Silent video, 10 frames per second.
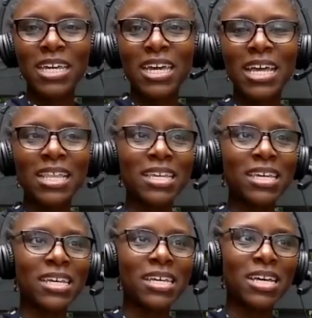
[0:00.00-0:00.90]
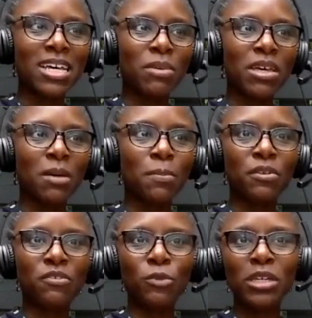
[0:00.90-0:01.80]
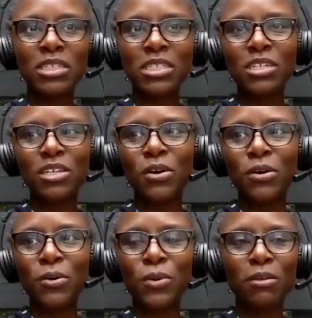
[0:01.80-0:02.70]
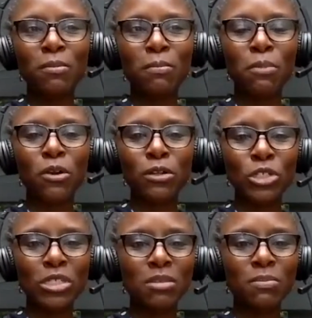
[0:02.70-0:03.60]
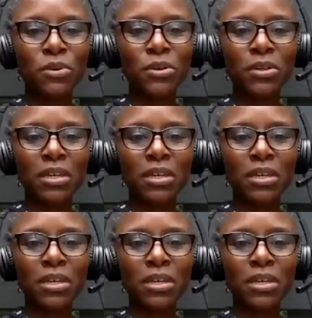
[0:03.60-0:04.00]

Helena a couple of weeks ago and purchased the book,